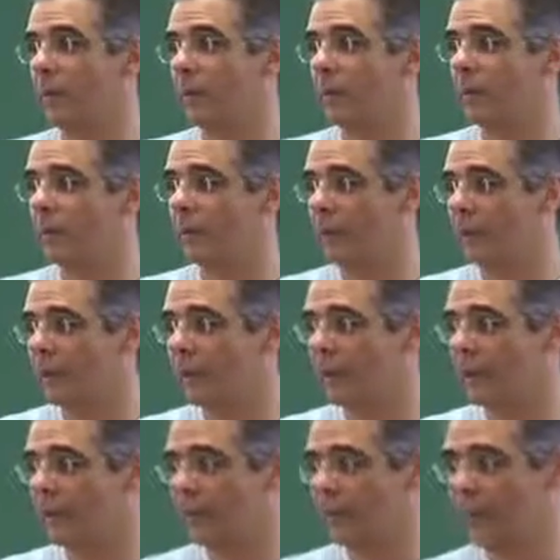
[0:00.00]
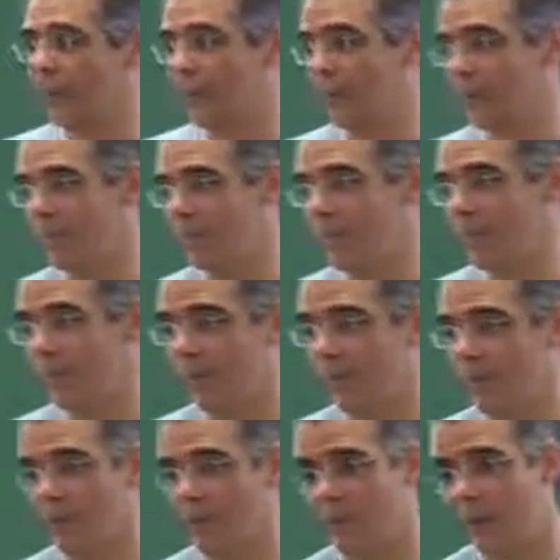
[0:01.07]
were many, many times in my
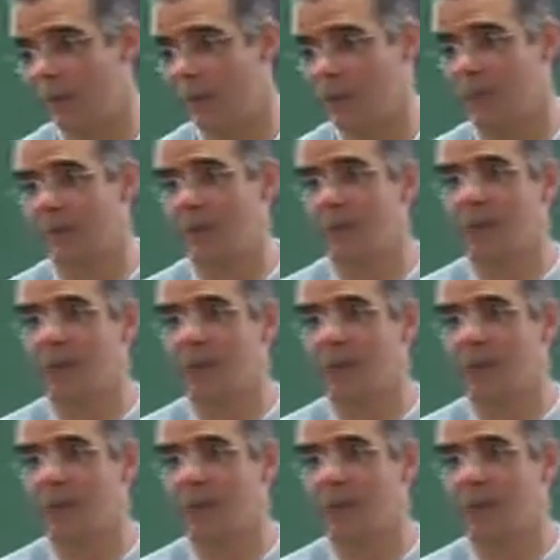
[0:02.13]
life where I was,